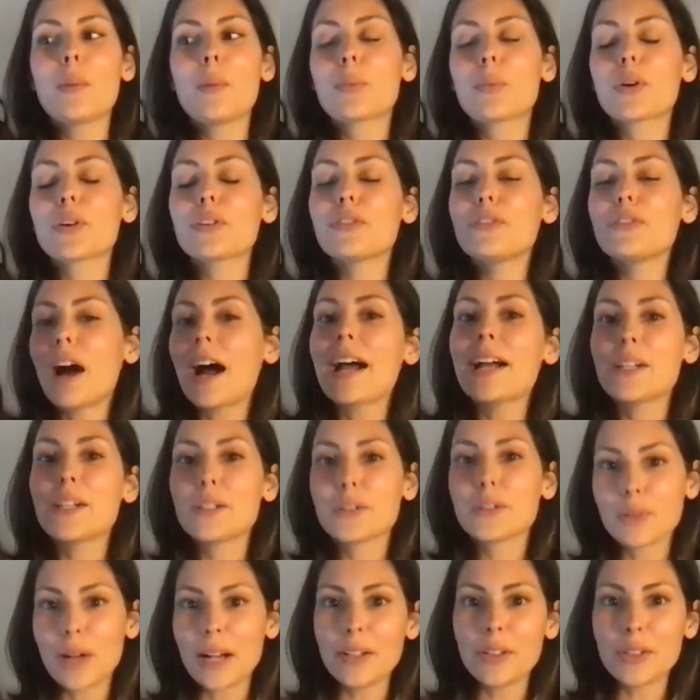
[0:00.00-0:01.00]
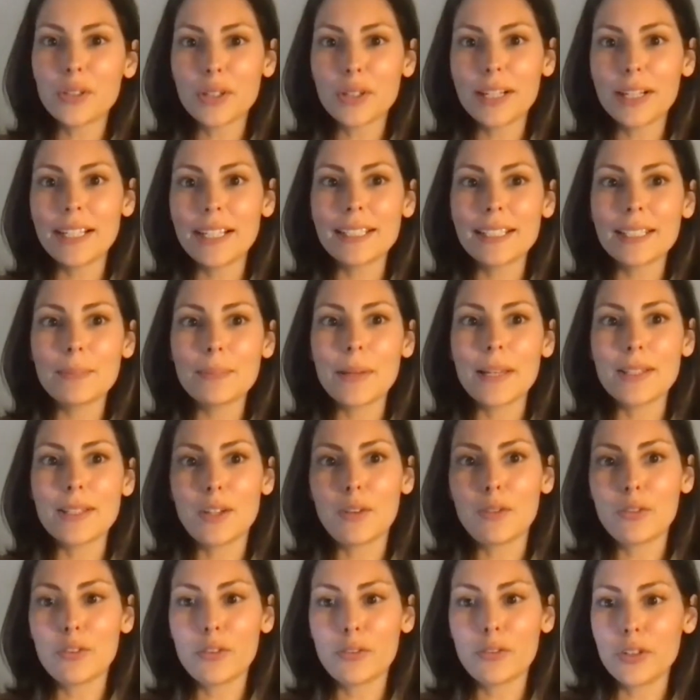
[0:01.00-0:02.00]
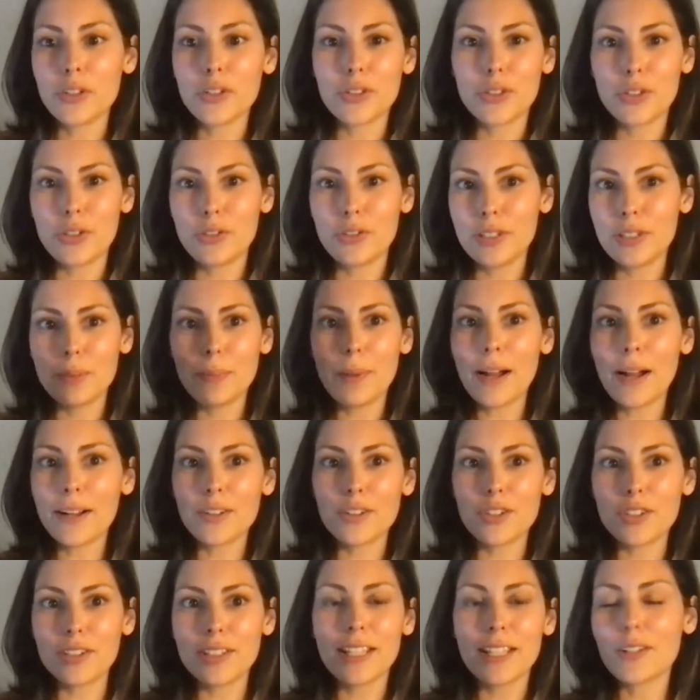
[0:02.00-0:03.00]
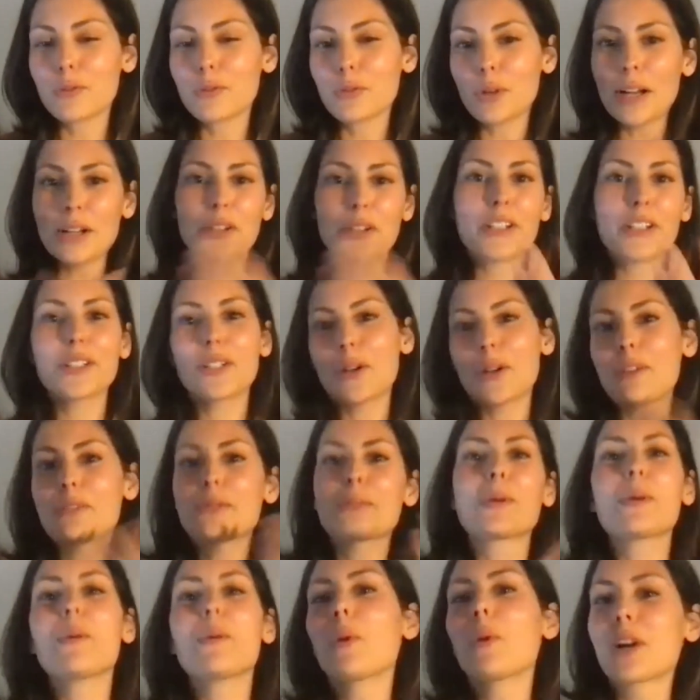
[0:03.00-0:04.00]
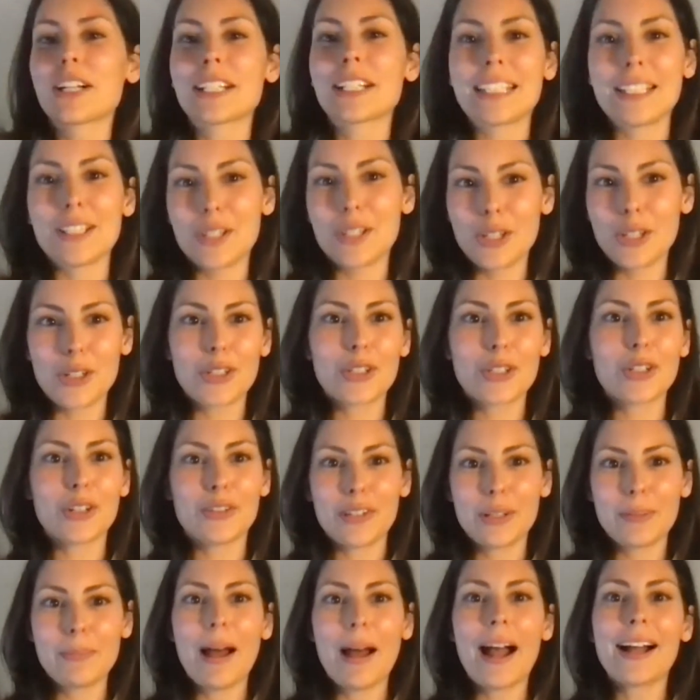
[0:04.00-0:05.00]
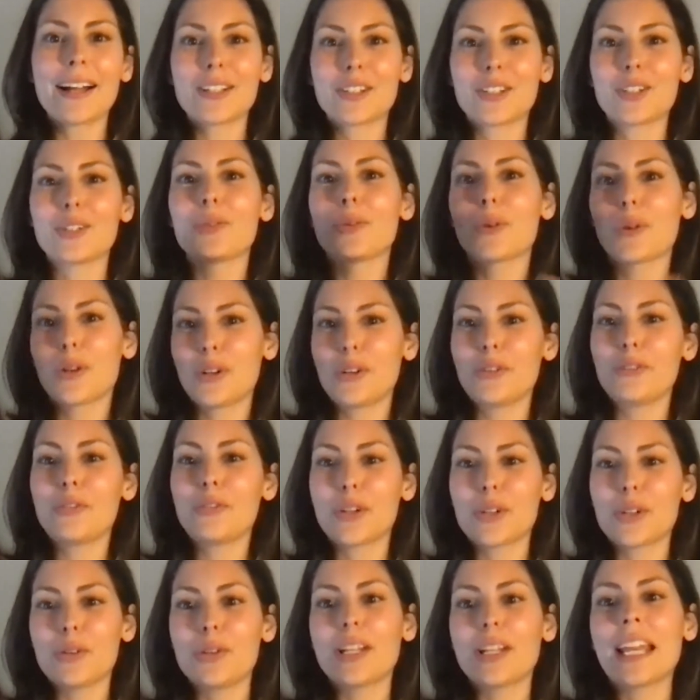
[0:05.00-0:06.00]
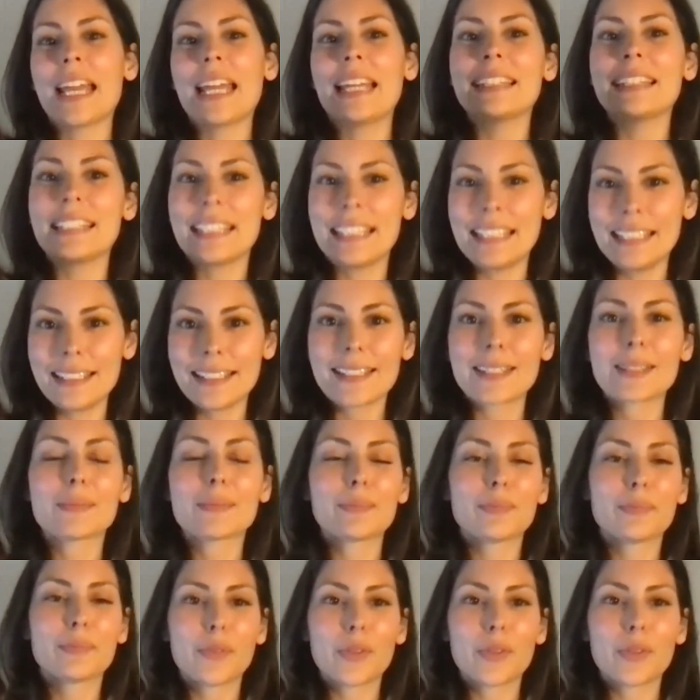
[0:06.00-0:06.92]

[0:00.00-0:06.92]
provide renderings based off of your service packages, like renderings that have to be worked into your service package in order for you to gain leads. Correct.